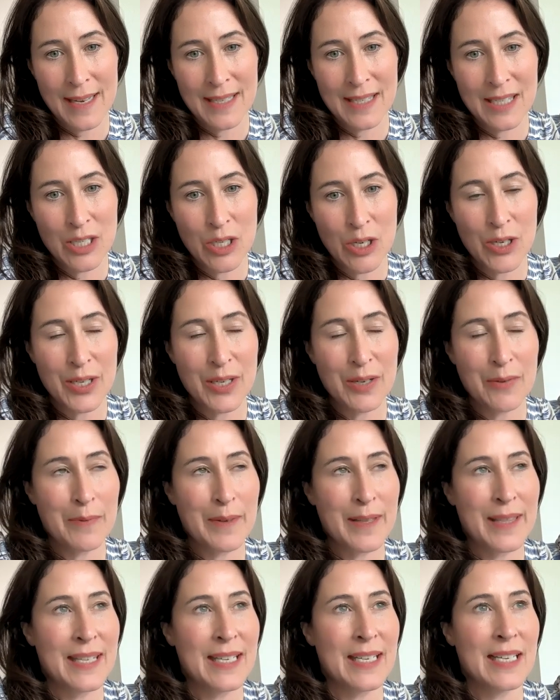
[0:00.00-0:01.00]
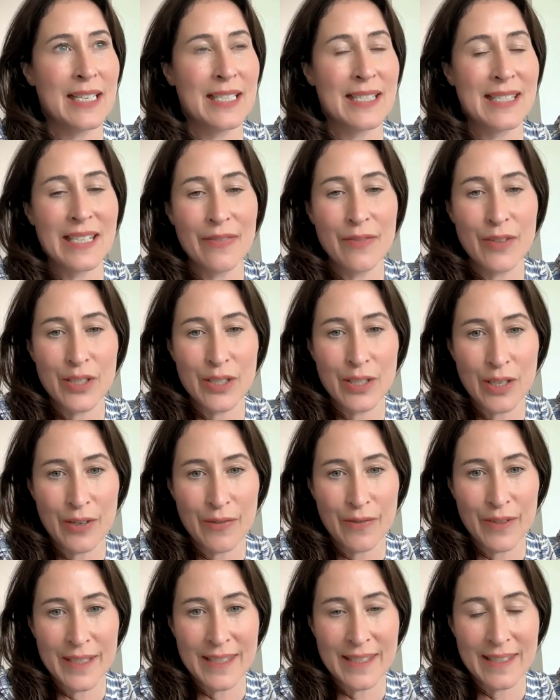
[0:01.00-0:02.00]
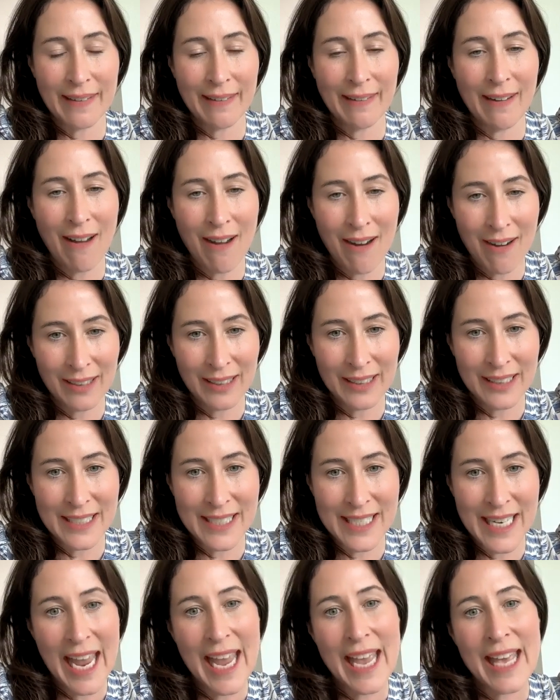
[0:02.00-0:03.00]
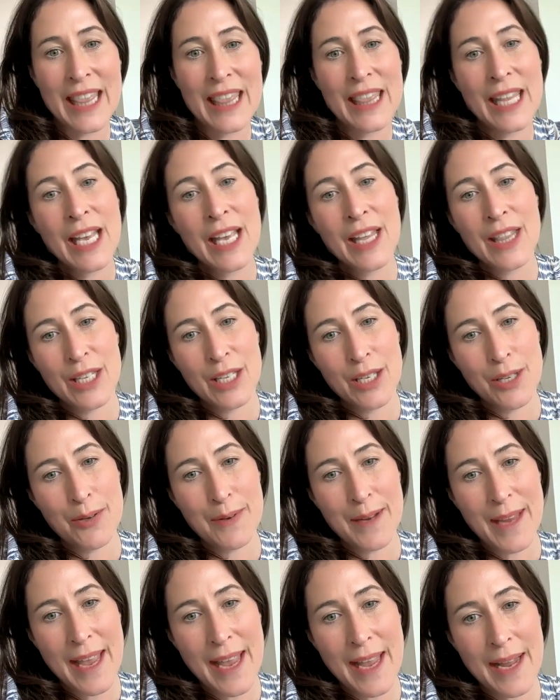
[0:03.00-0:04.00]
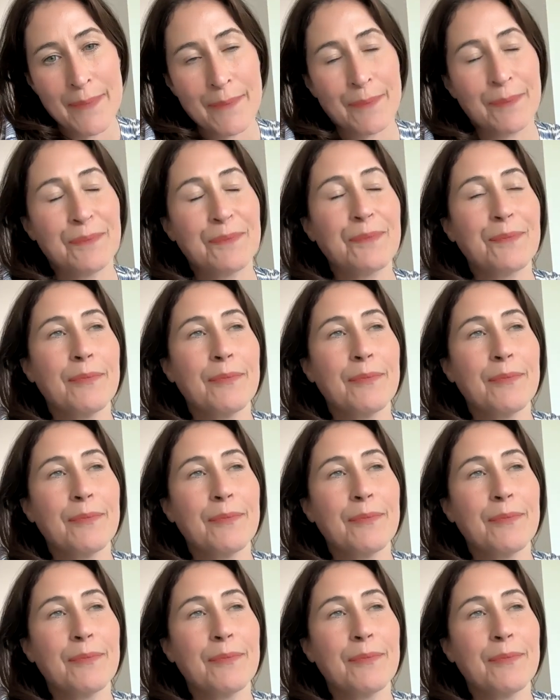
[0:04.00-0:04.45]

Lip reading: starting with the civil servants in Ireland and the UK.